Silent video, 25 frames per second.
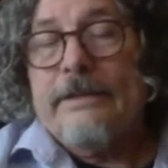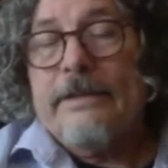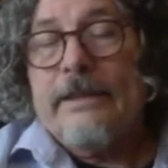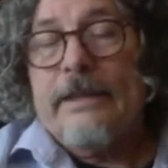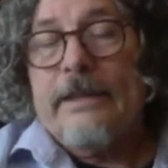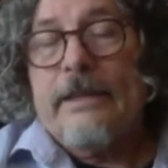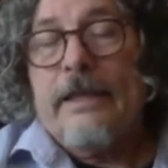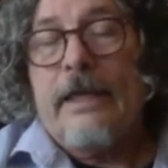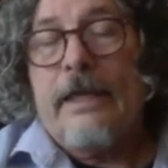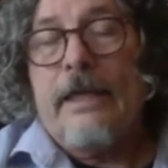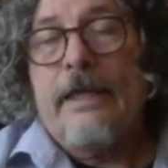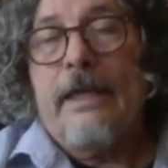
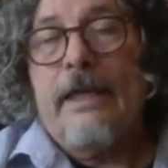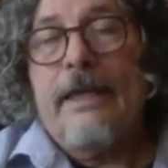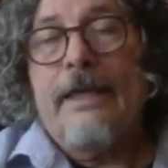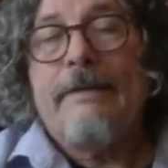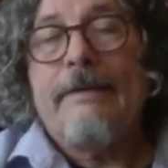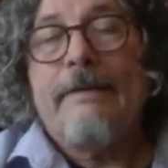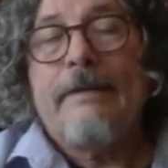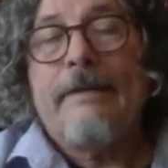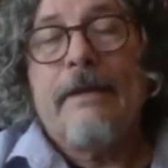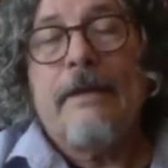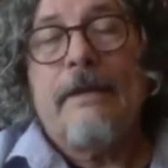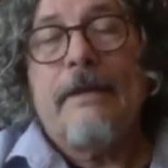it. And
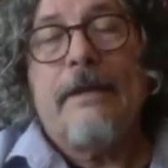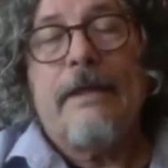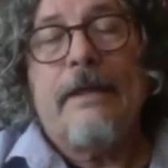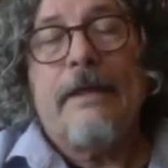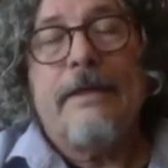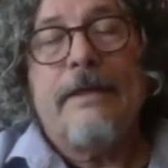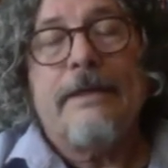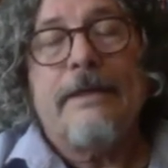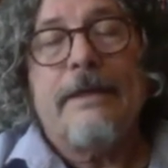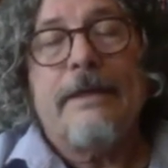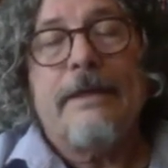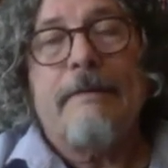I
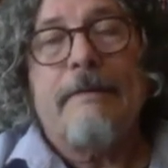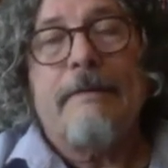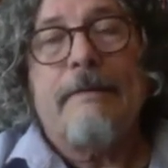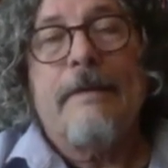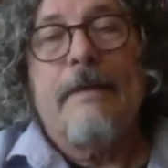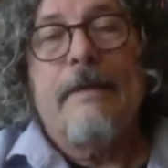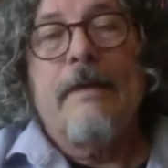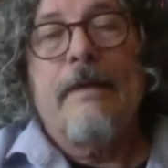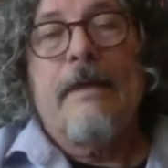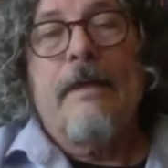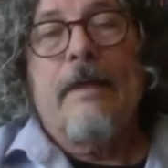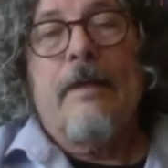ended up,
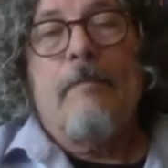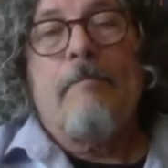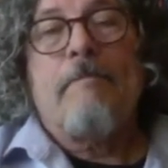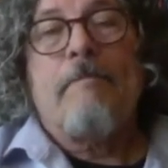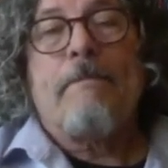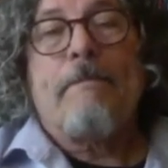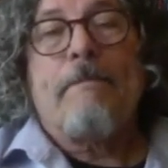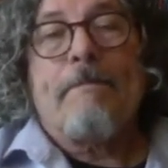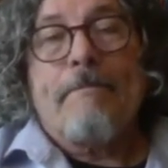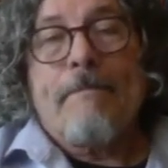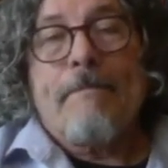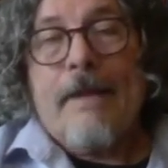
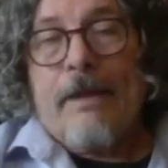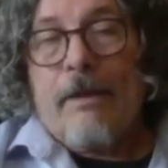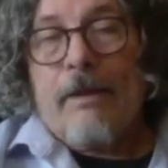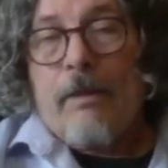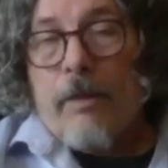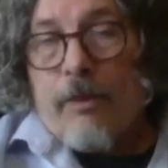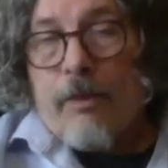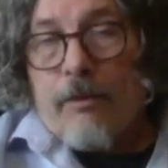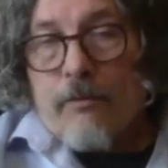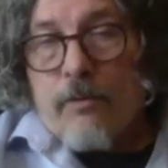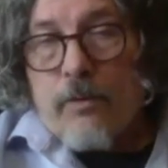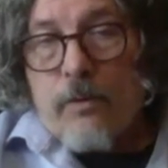
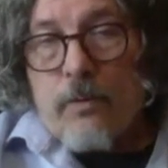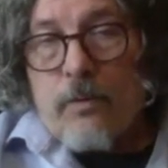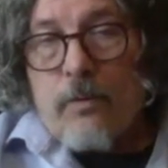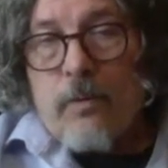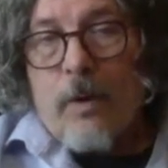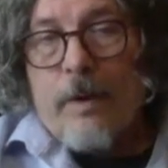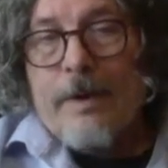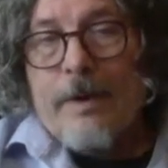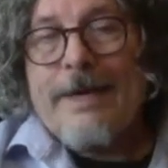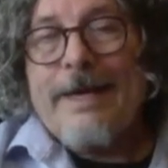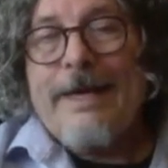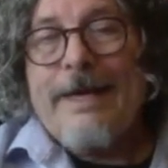through
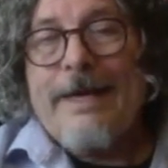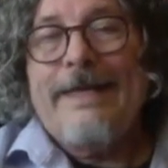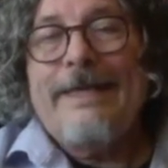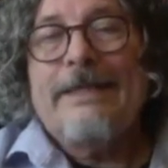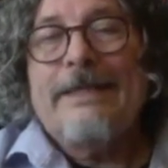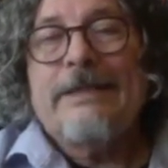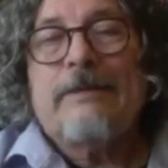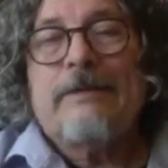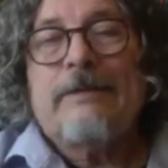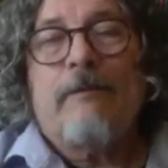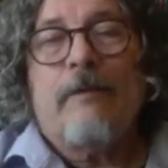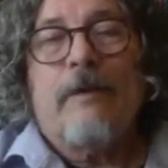working
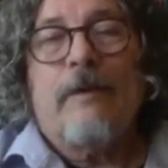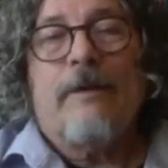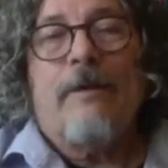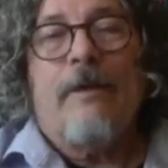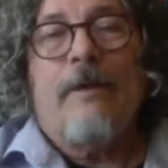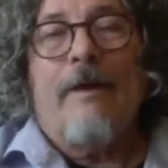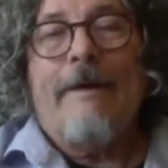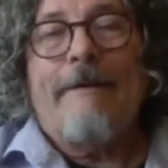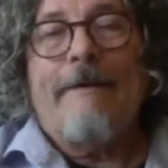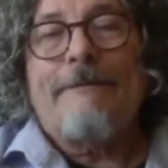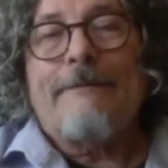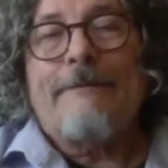his front
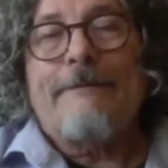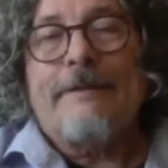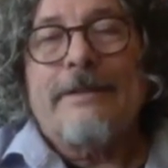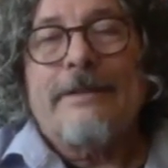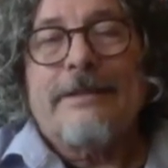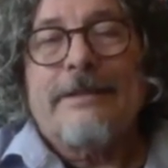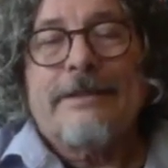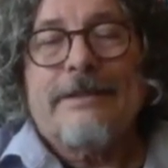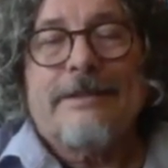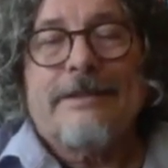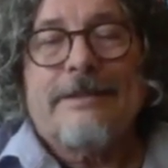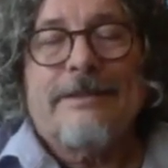
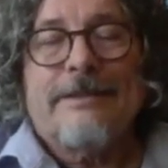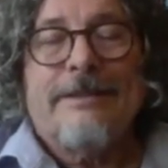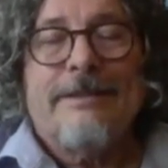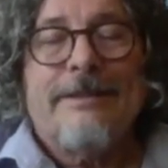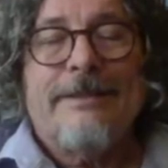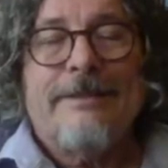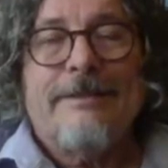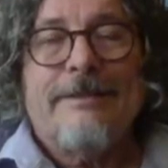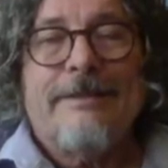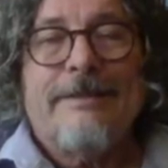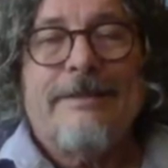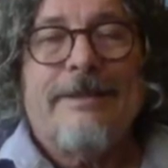office
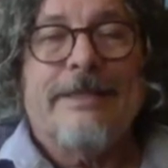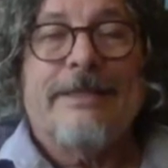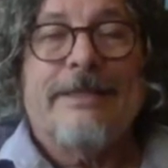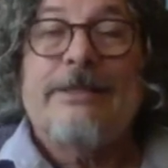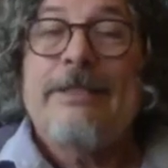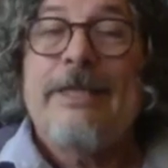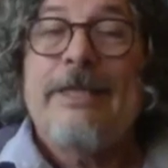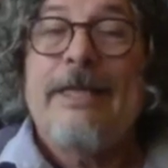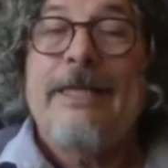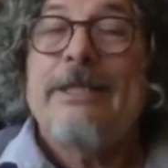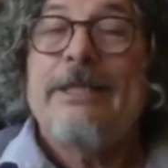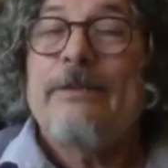in
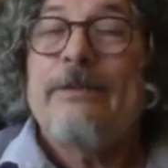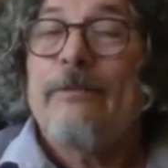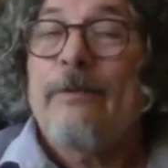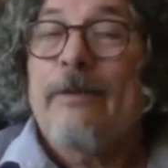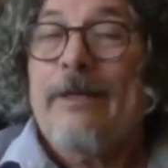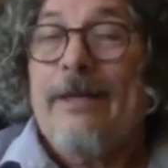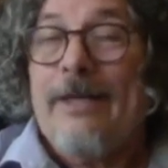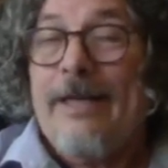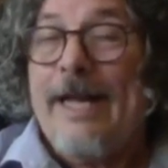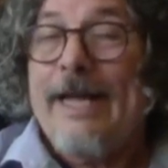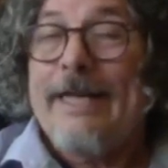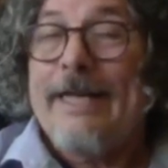exchange for
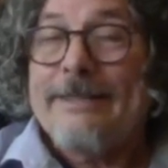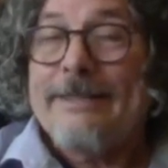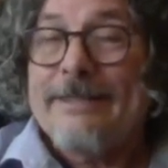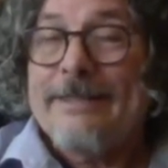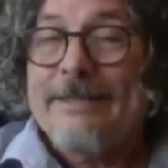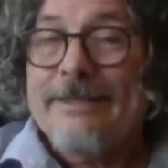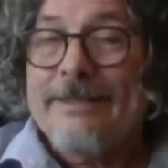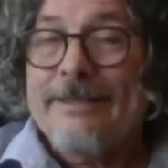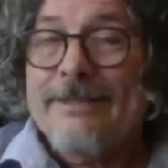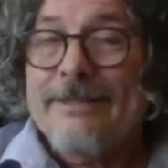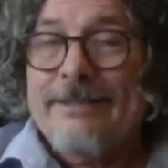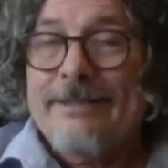
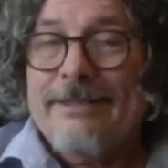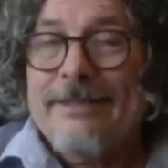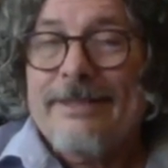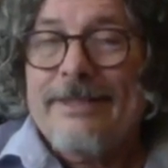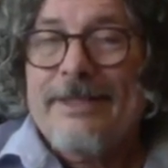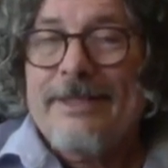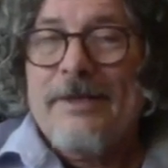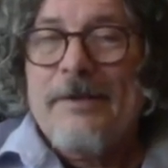classes,